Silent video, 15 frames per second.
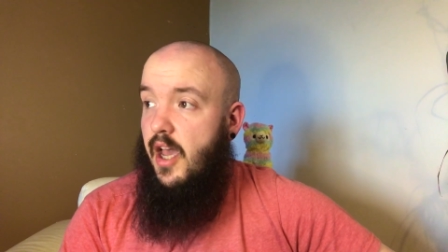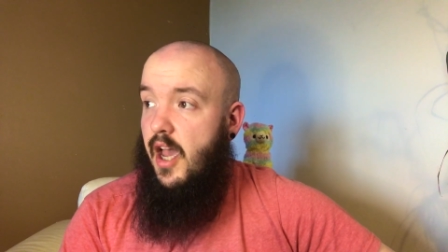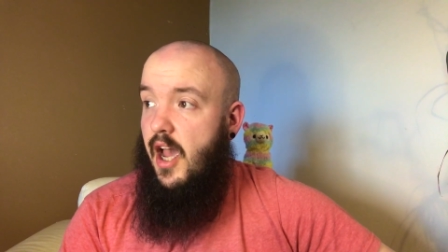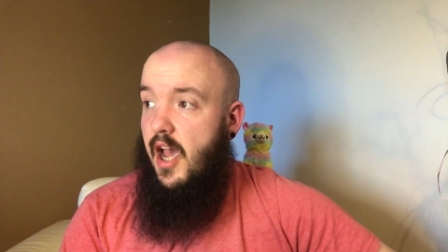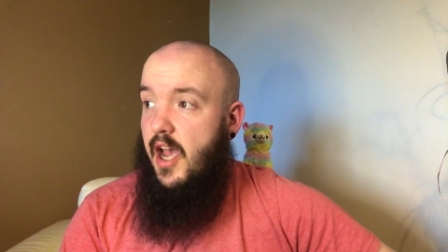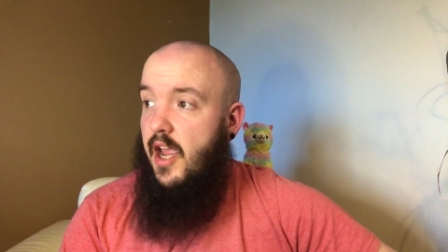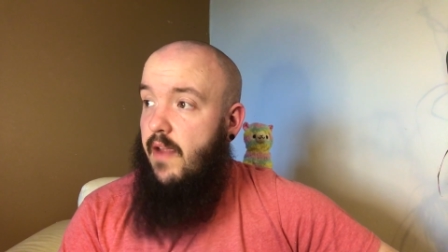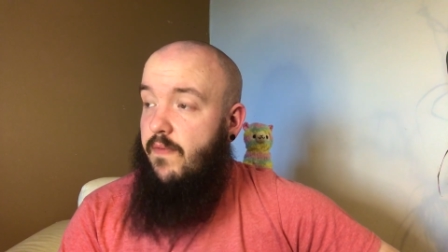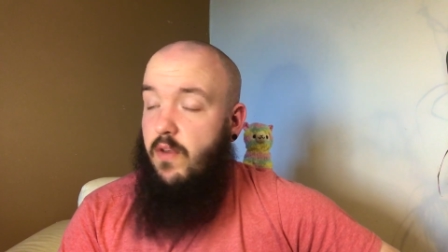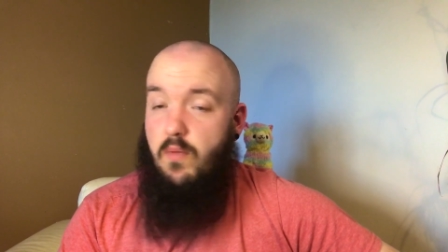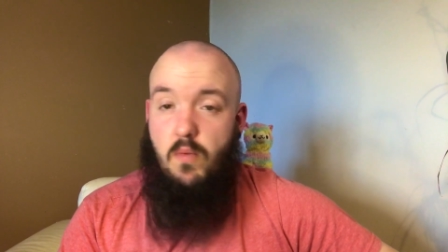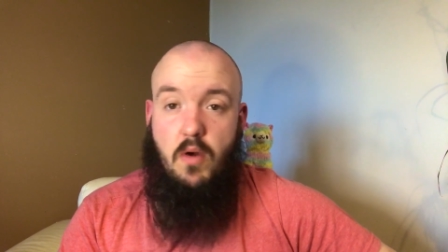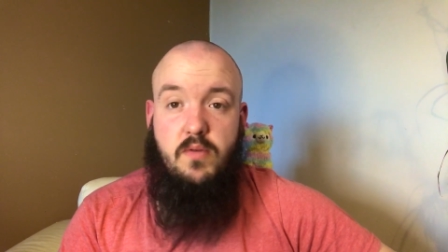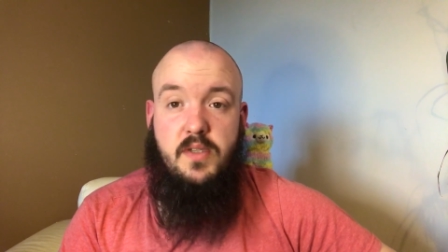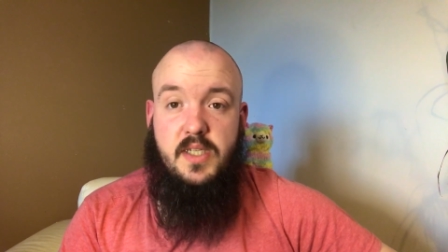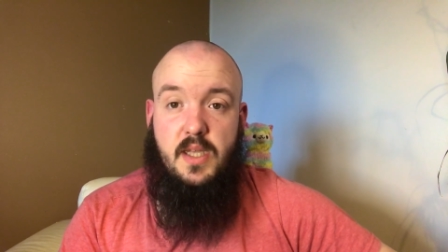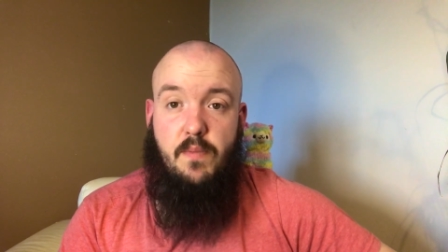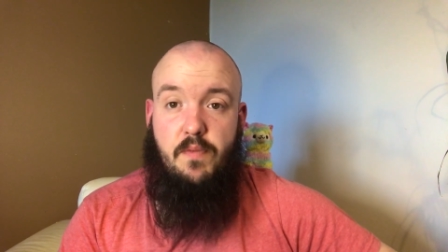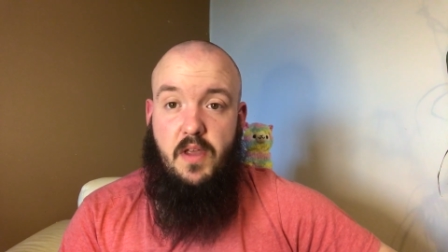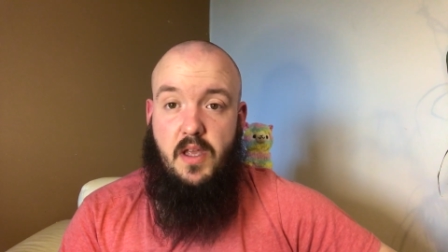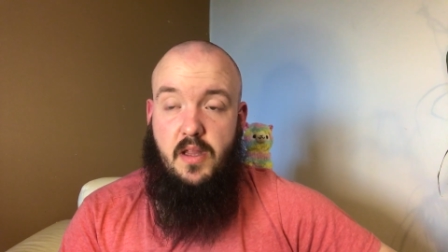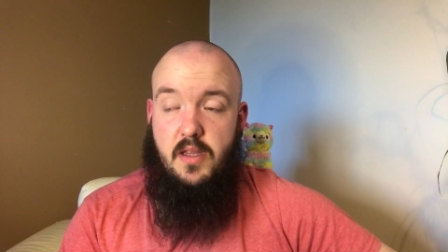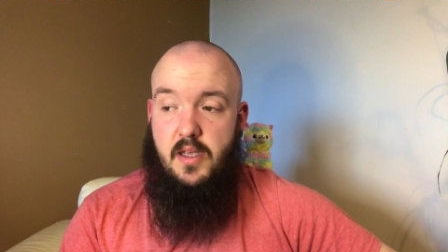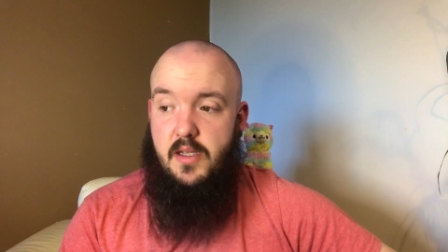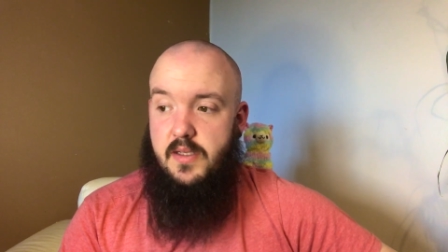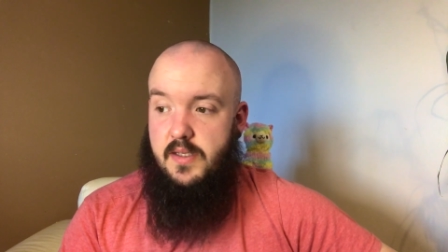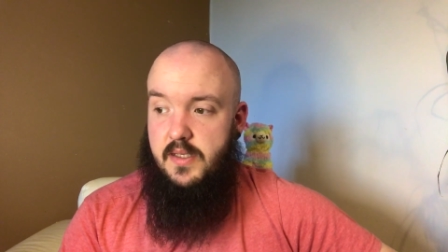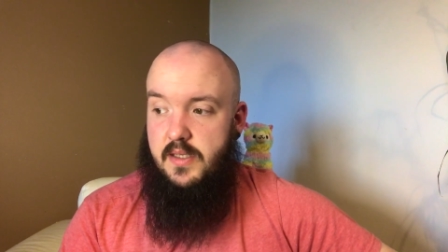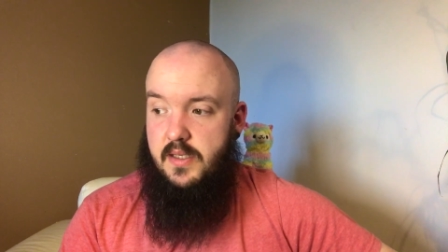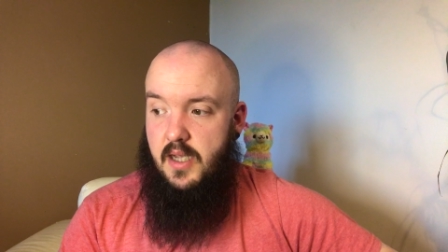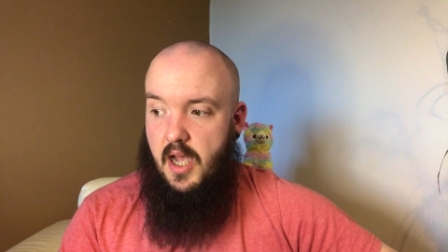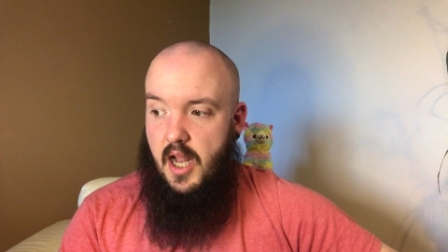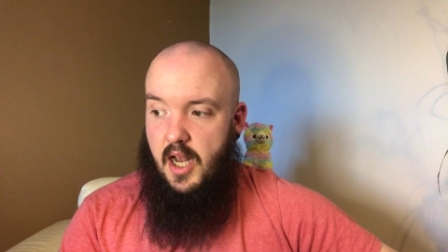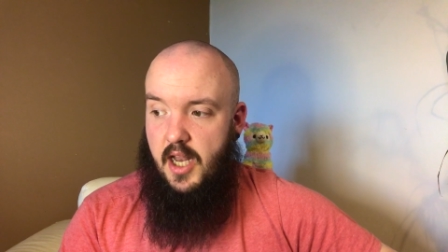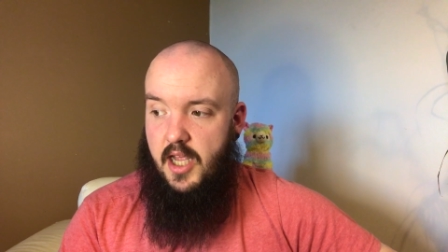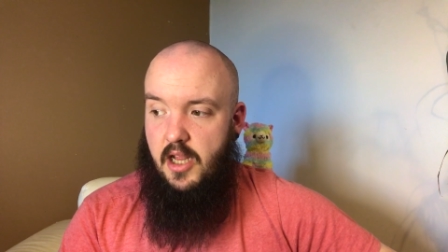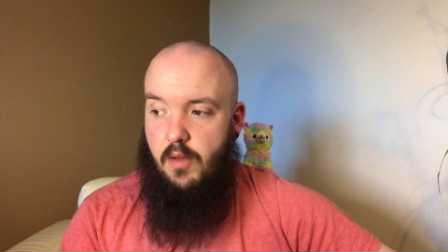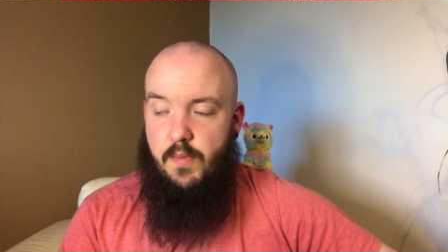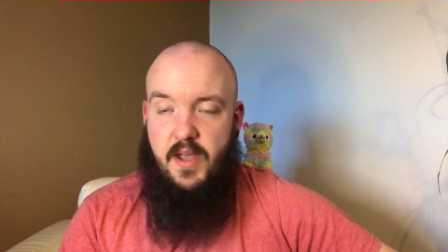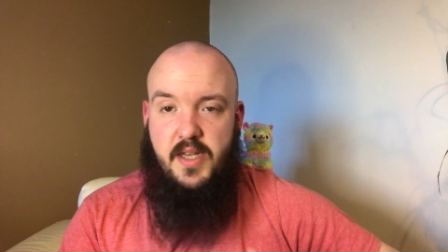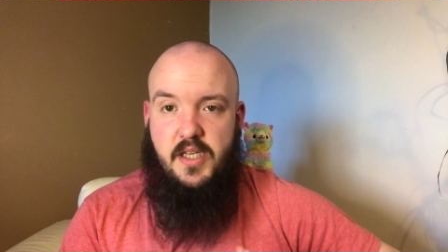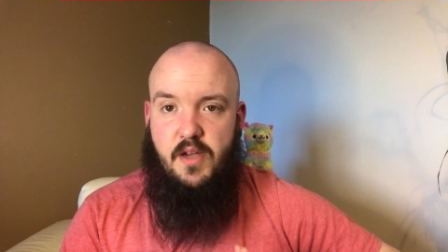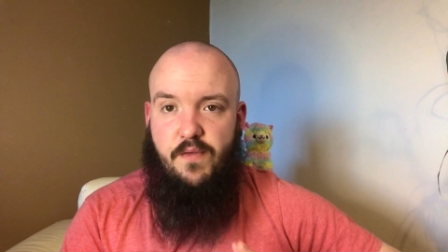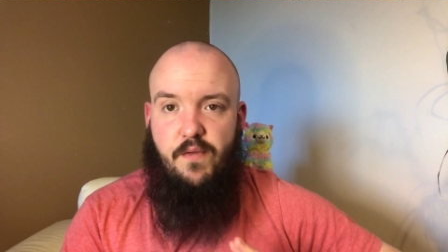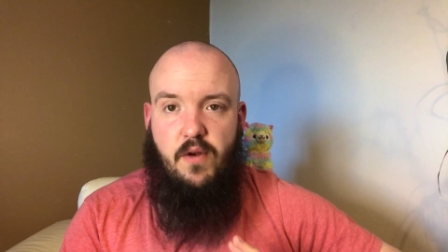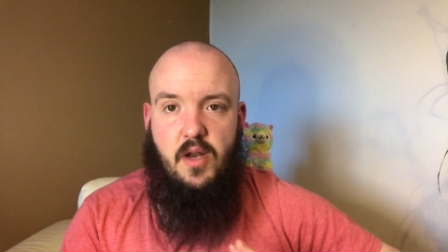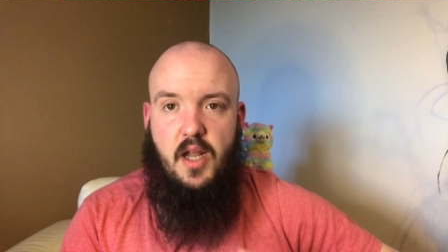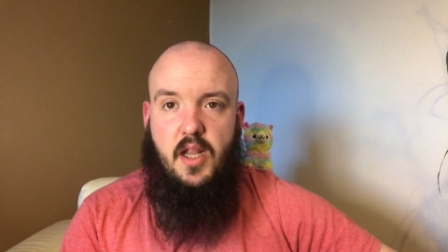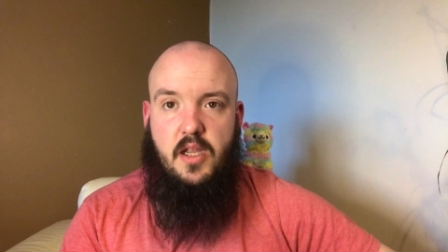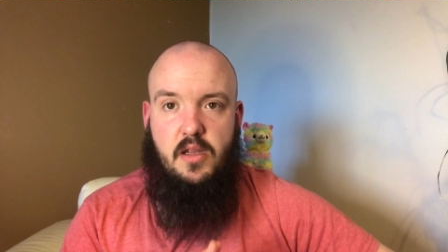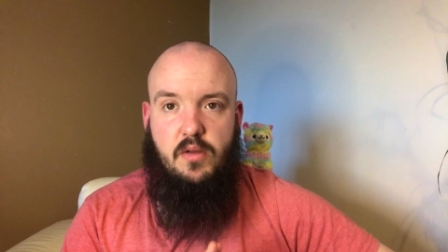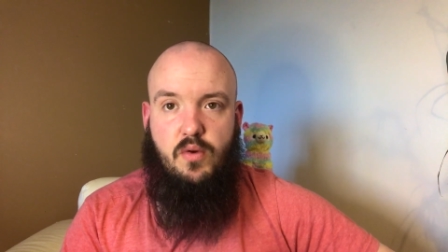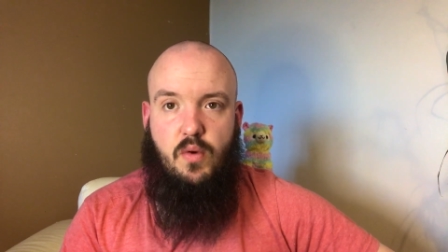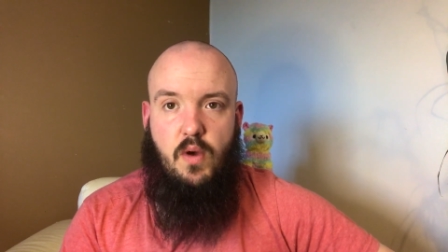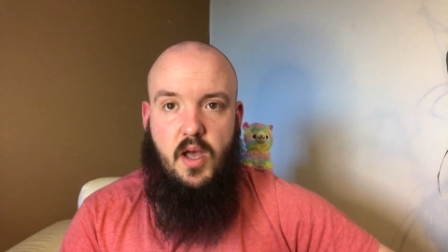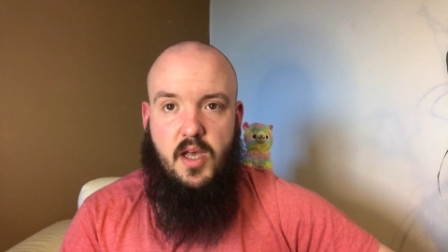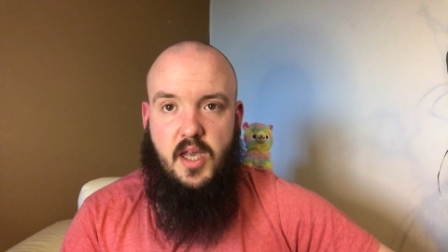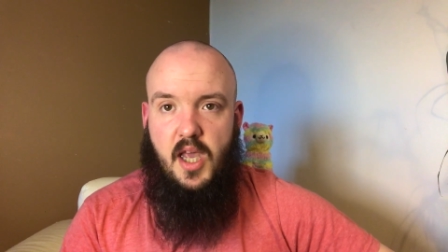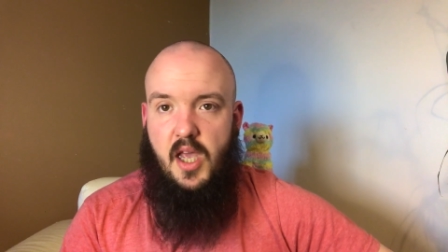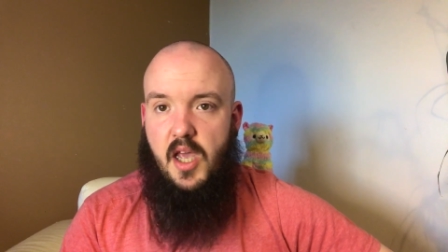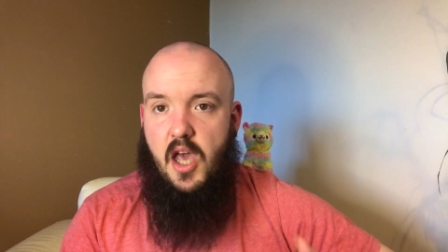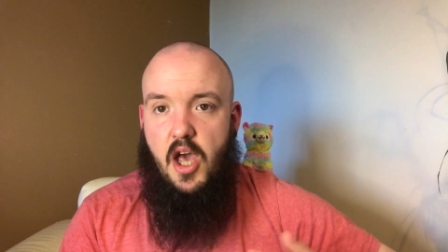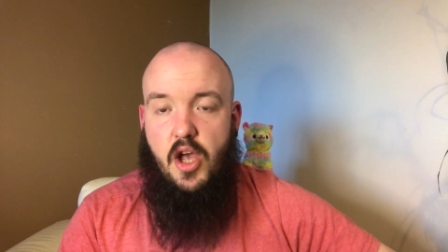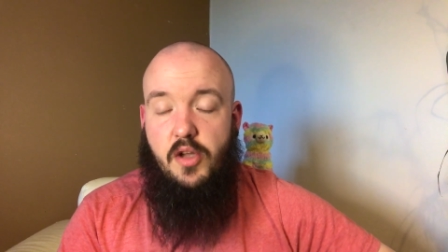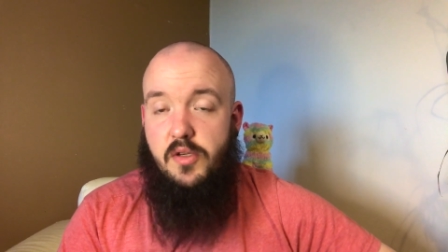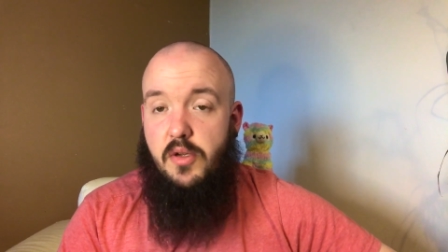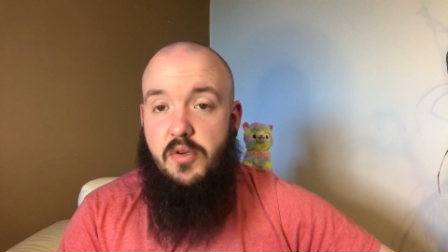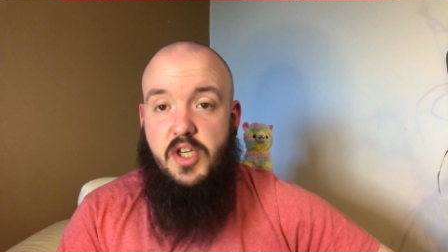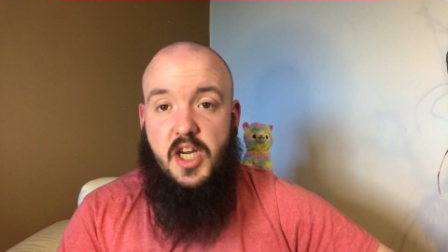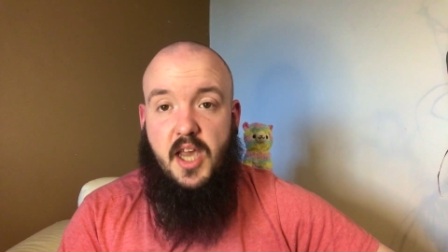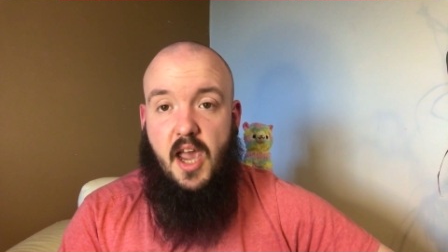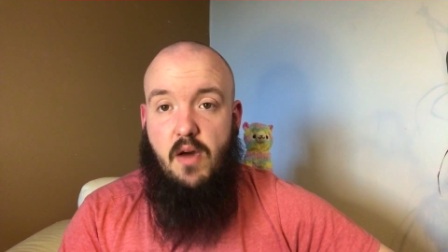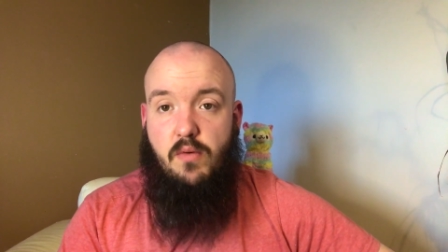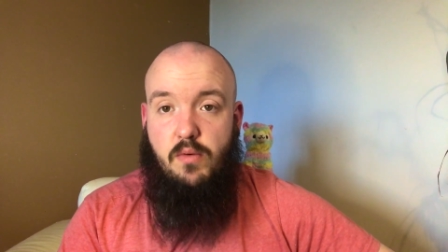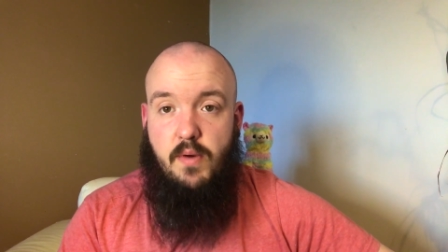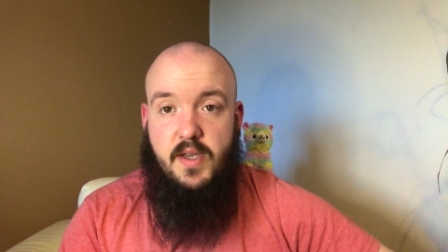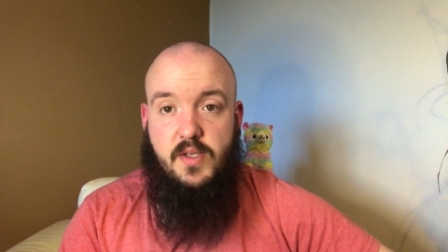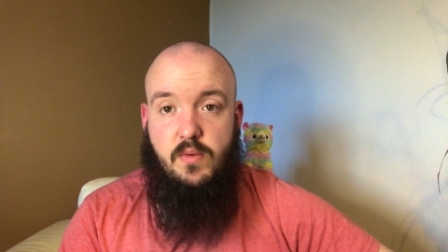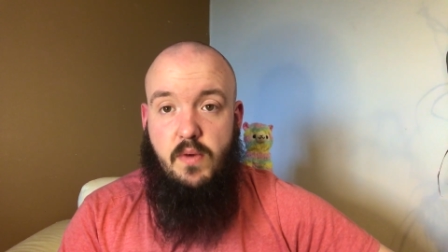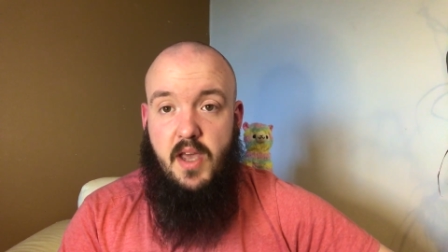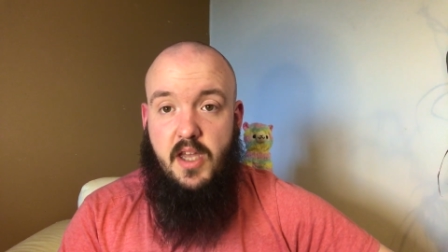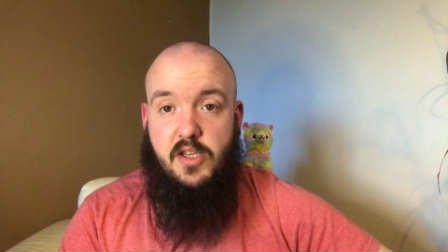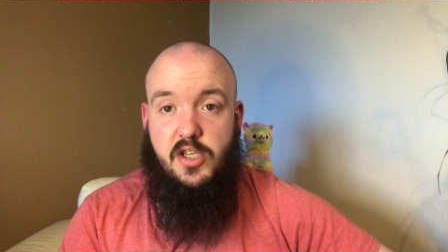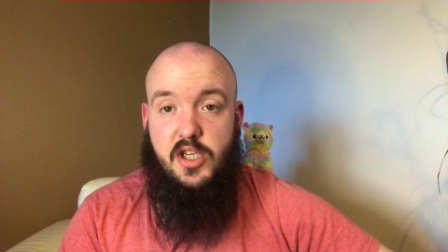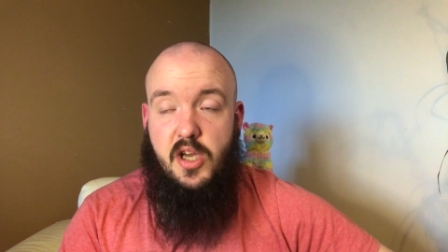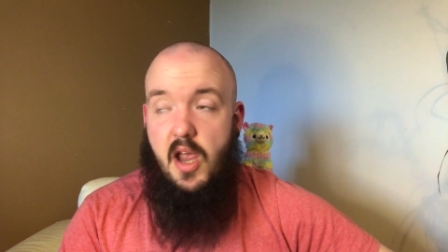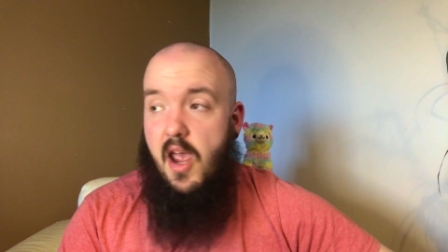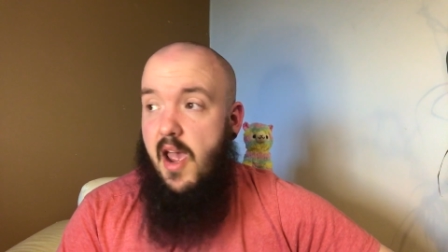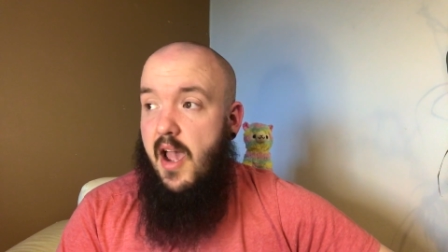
Uh, if you want something that's a little bit different, a little quirky, do check out Always A Witch.